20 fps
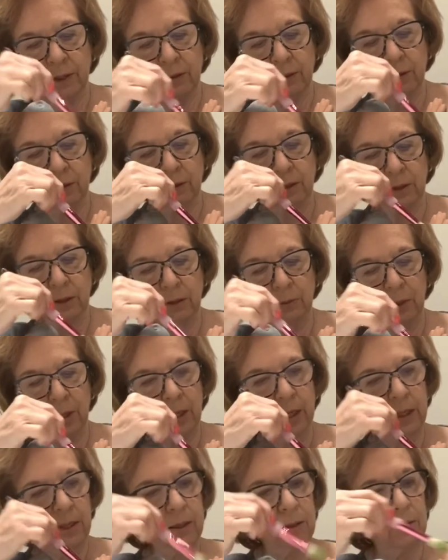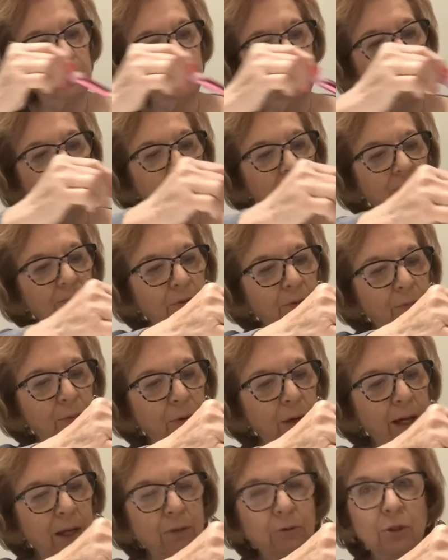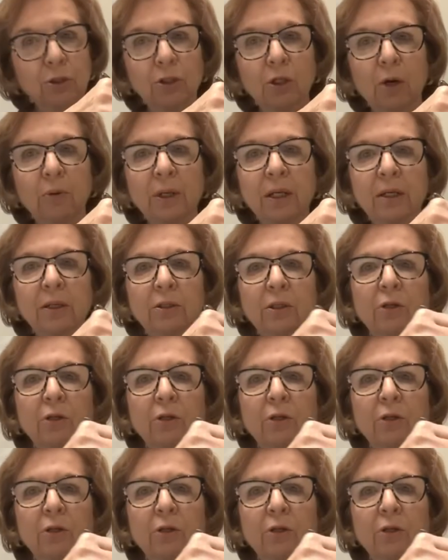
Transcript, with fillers: So this way you leave the brown showing in the